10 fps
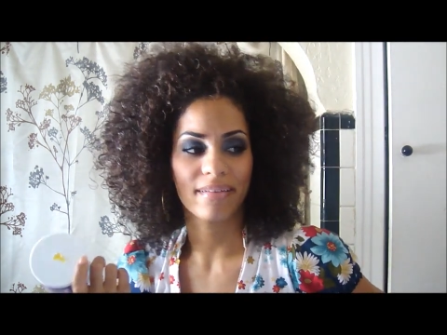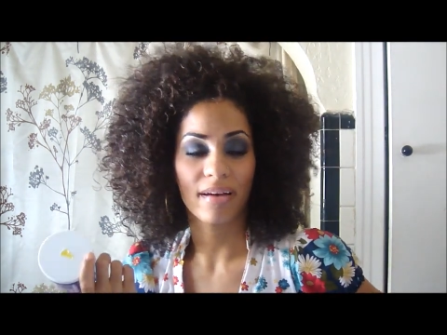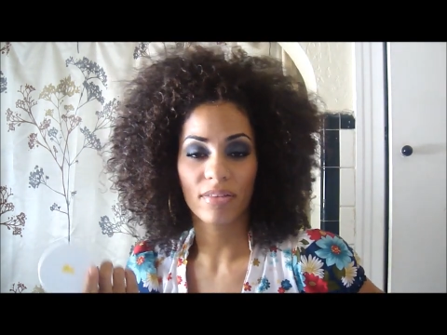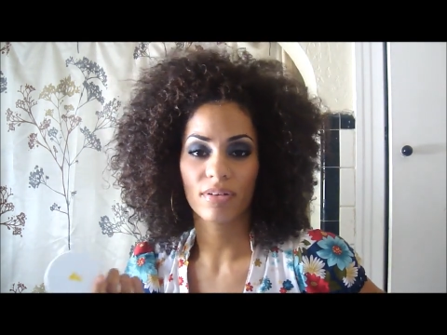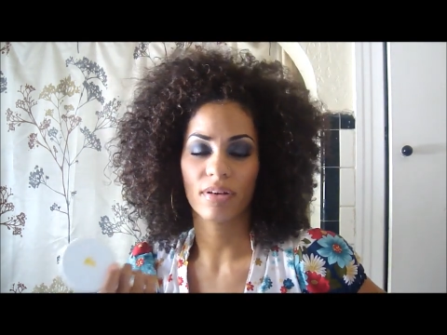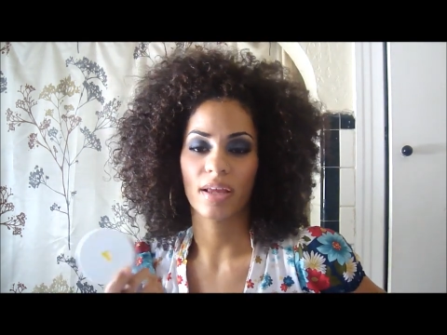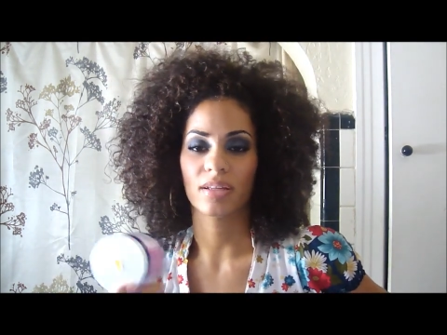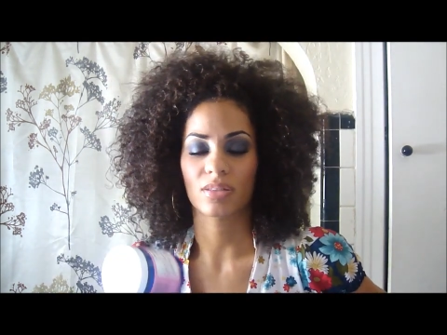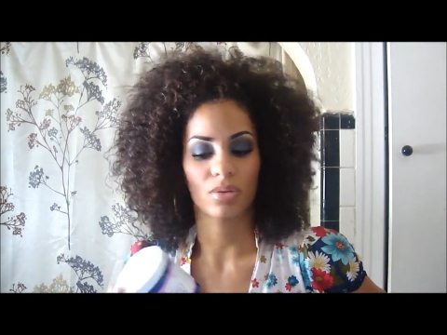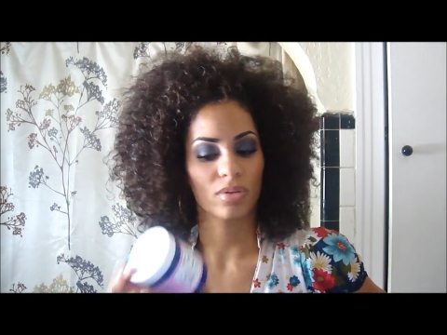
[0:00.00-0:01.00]
other day,
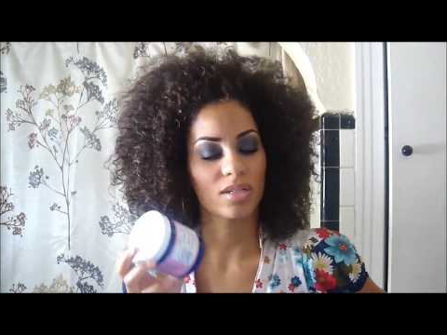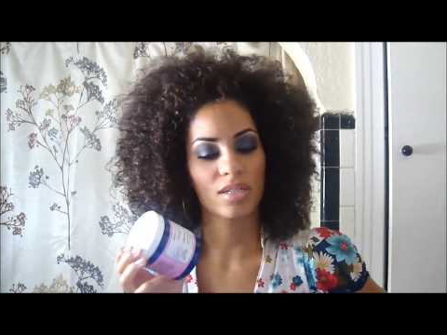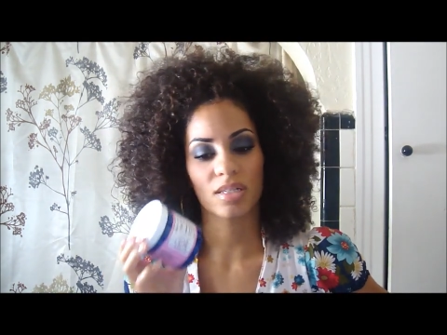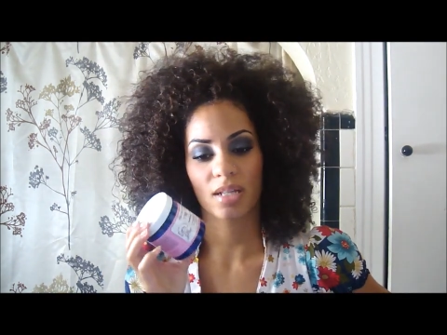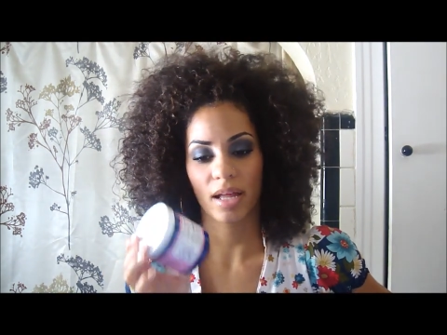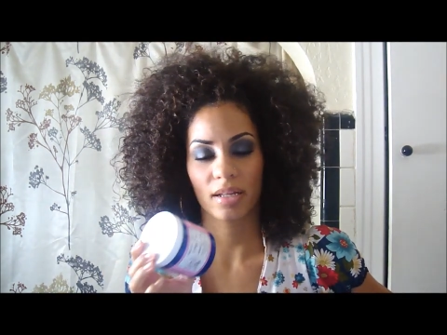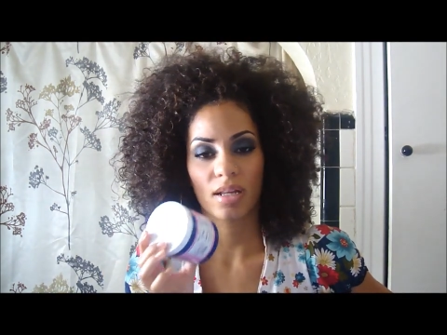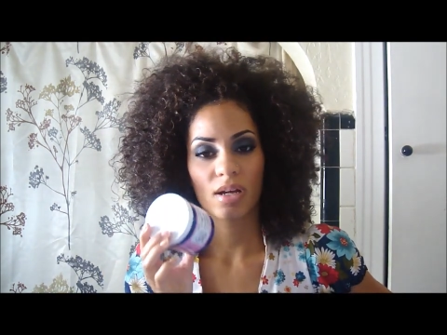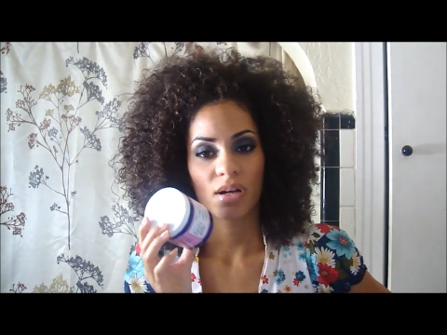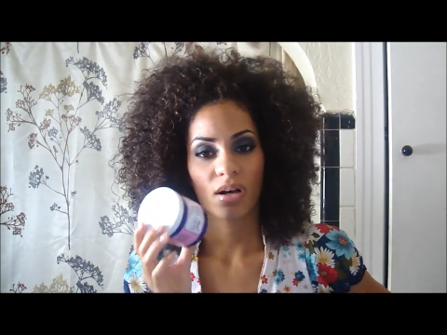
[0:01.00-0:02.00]
so it's just not
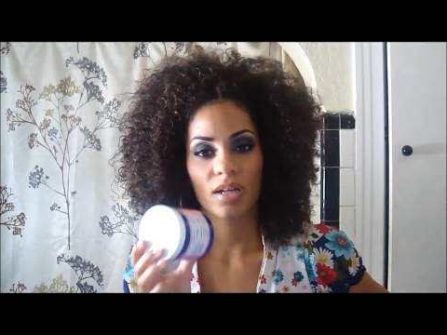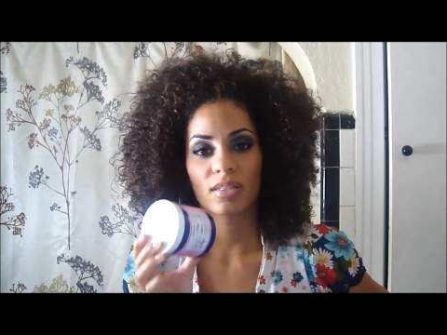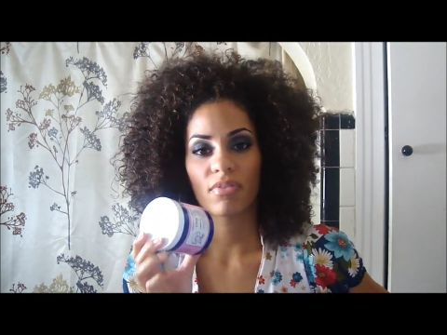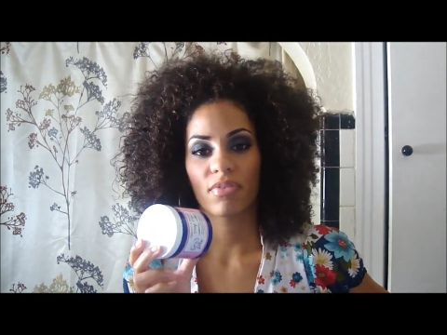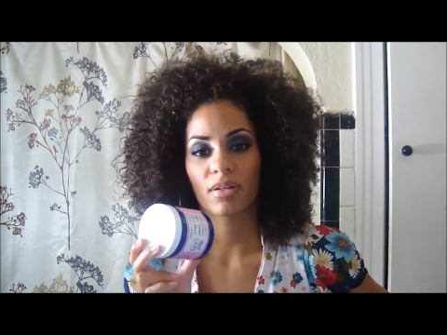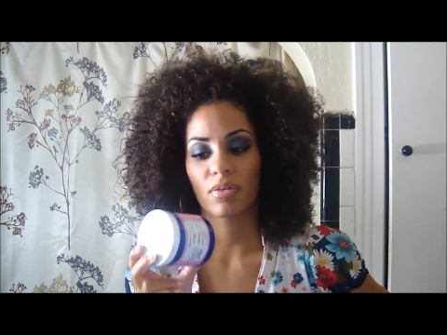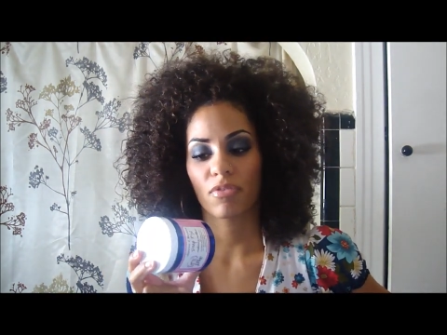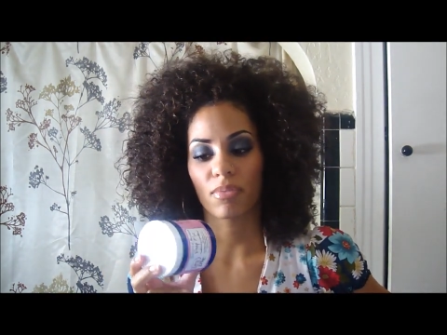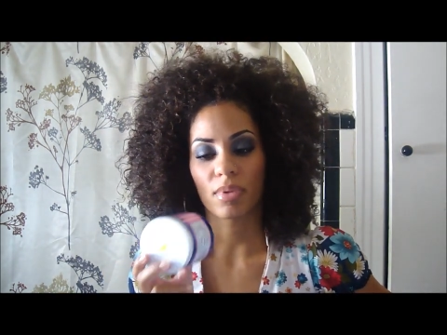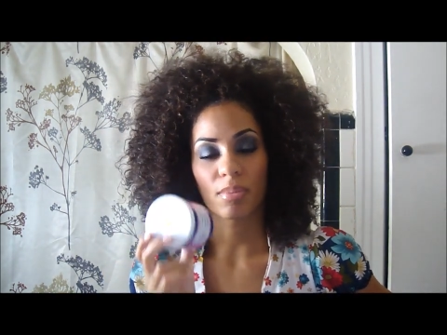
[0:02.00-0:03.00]
cost effective
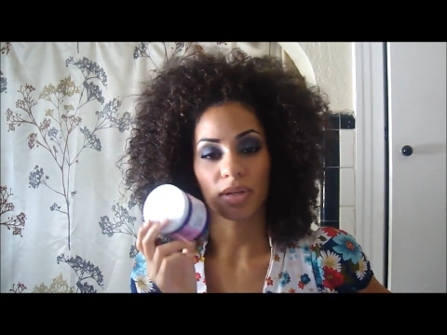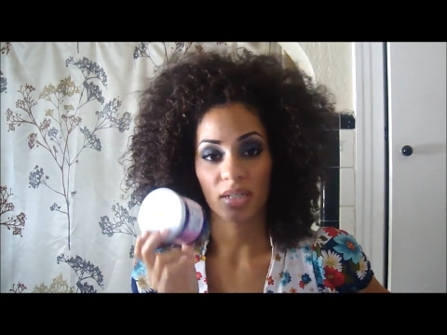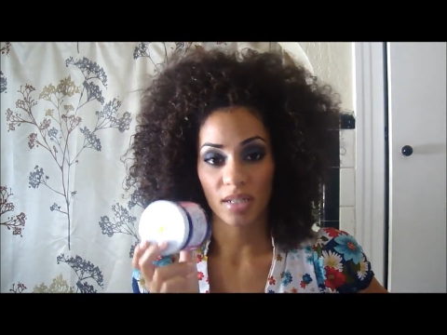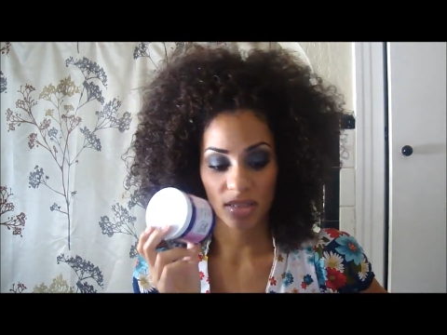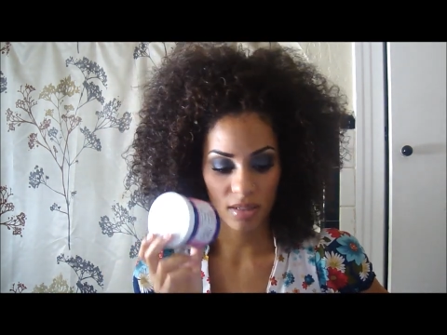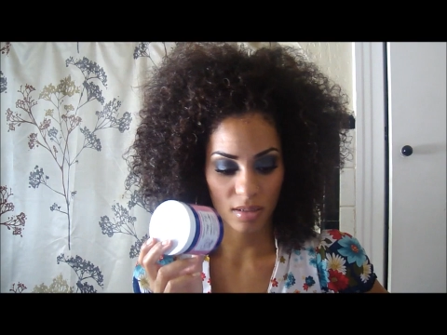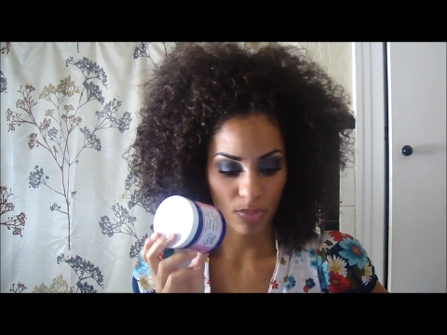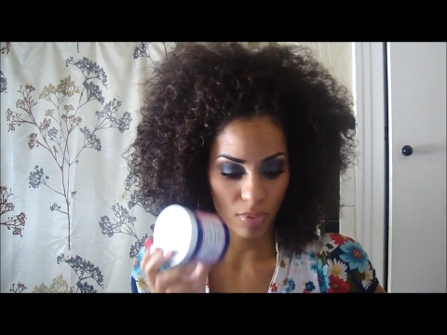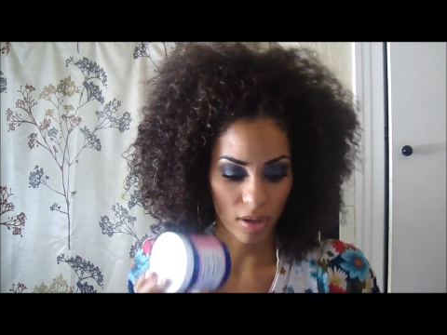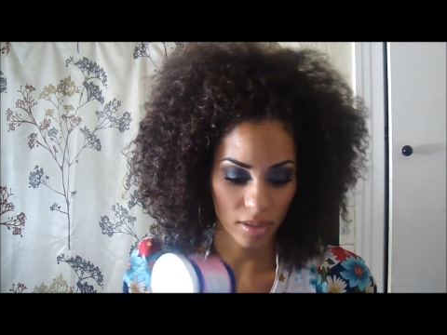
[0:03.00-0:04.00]
for me, but it is a
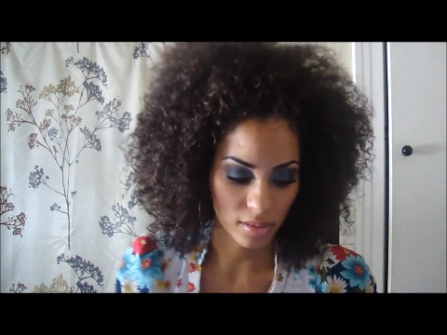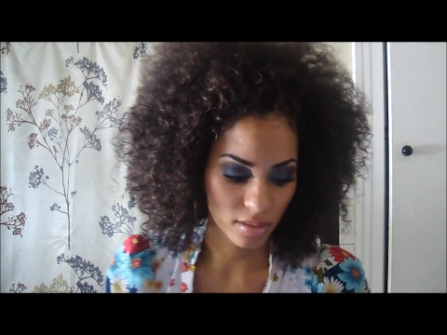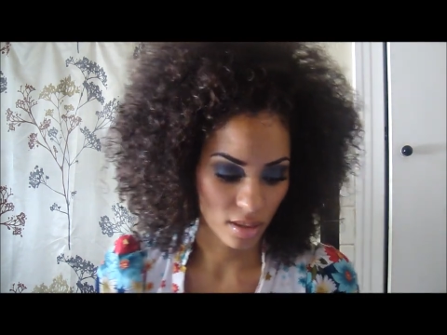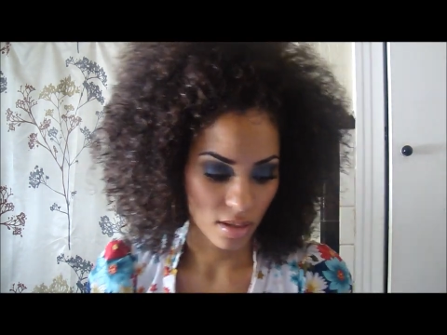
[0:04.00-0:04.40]
good product.